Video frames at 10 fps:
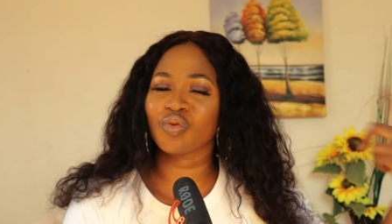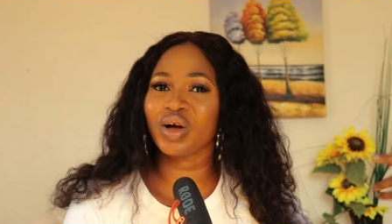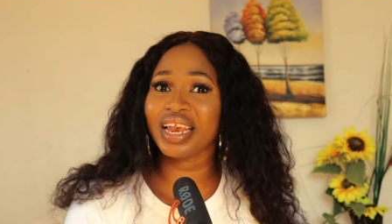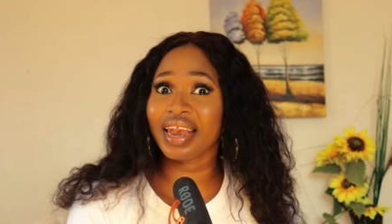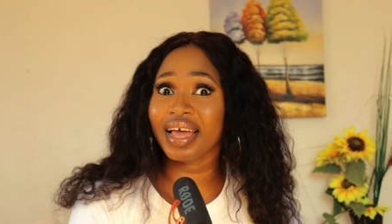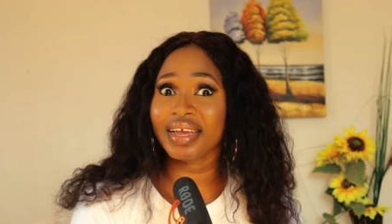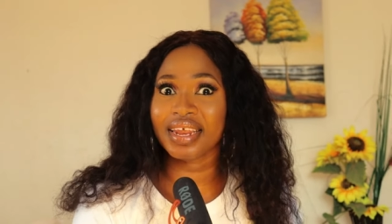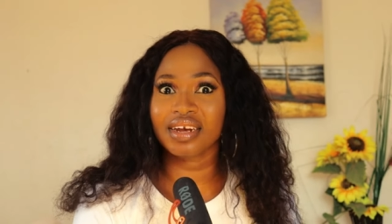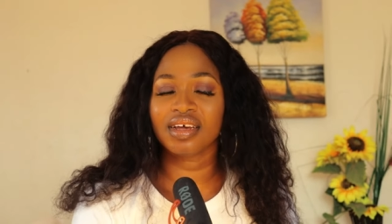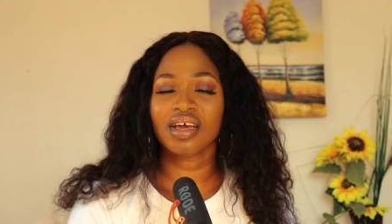You are
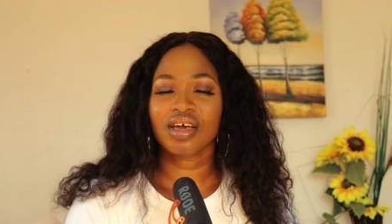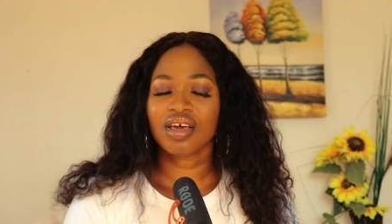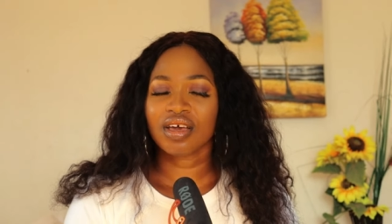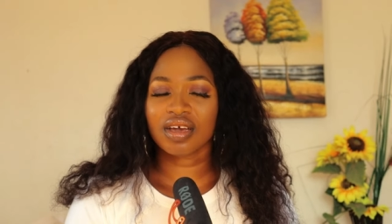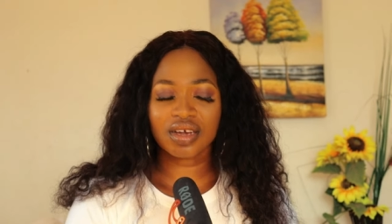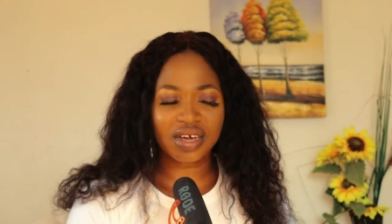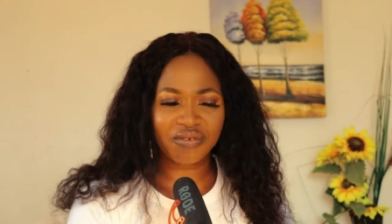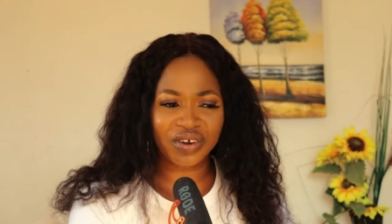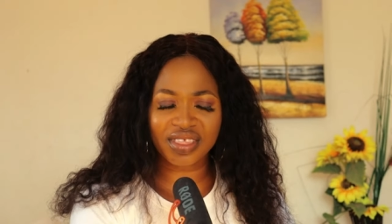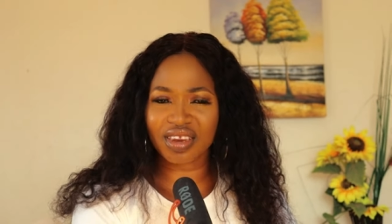lying, and
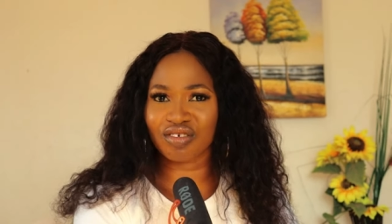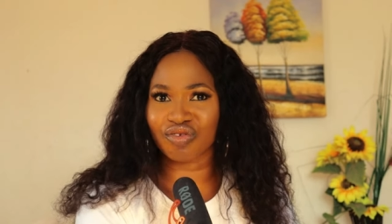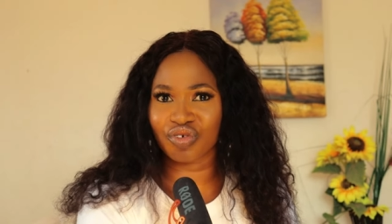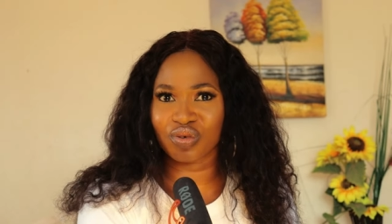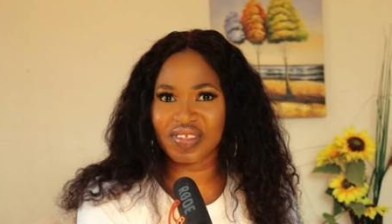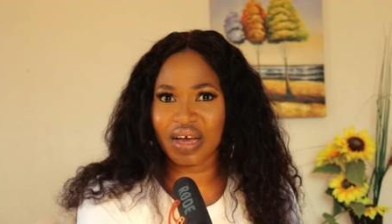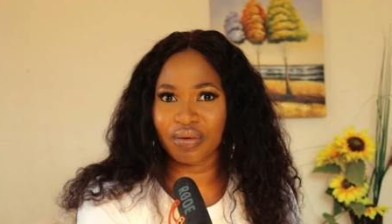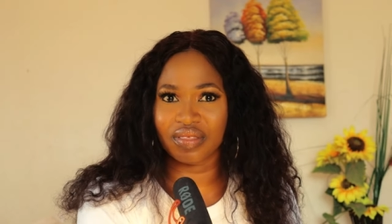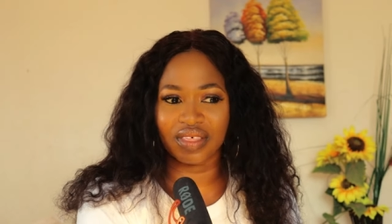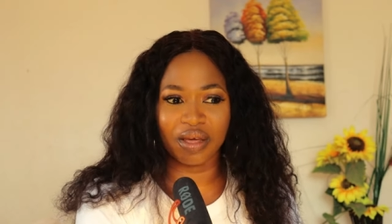everything is just
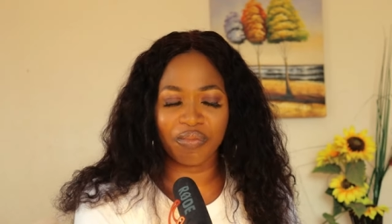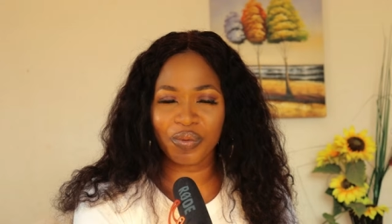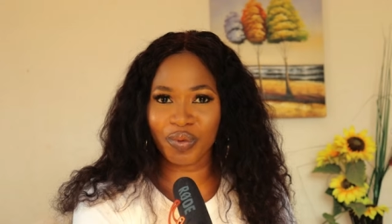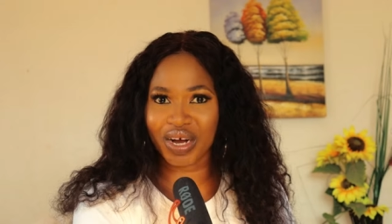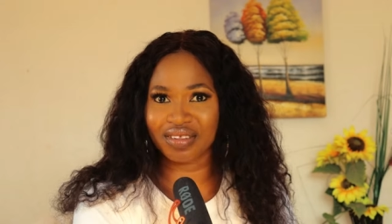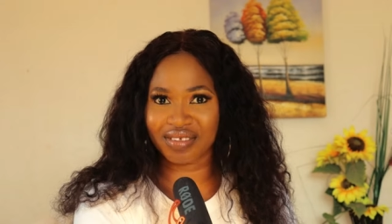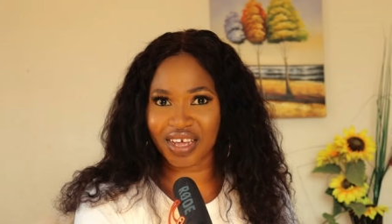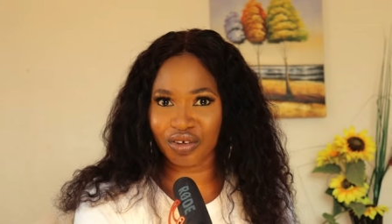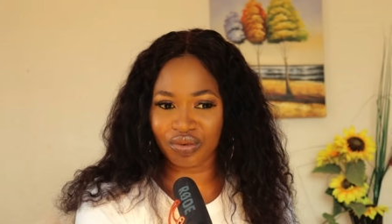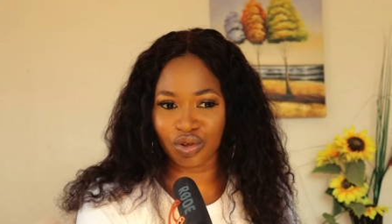out there. People can't
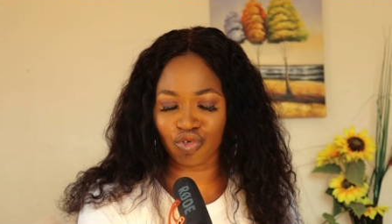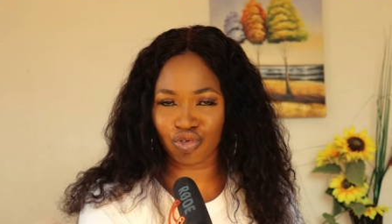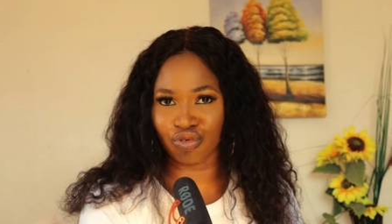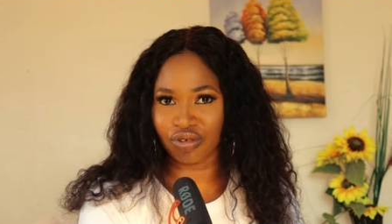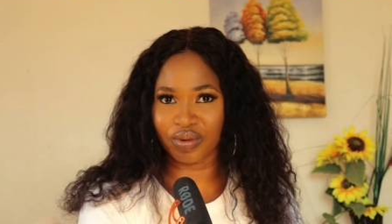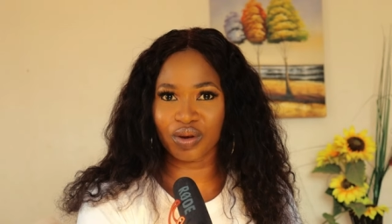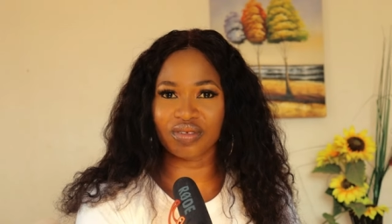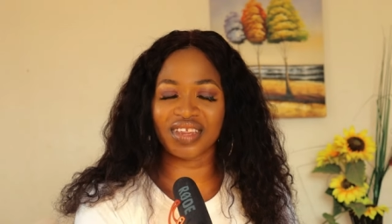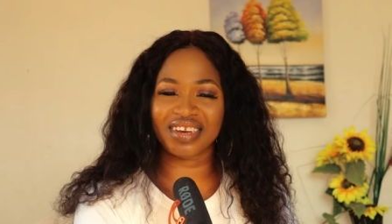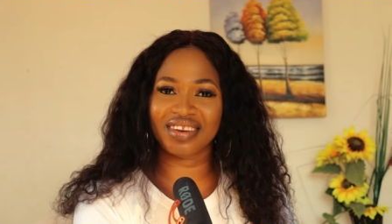tell you the truth
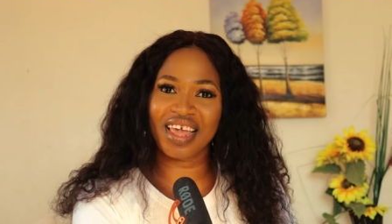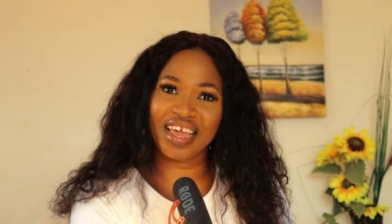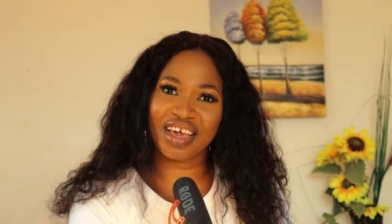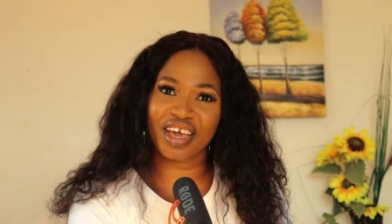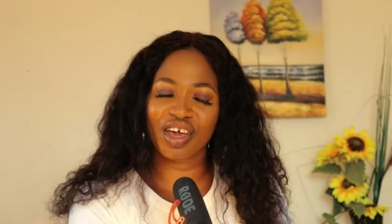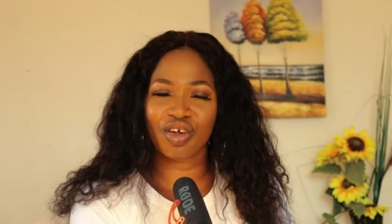because they think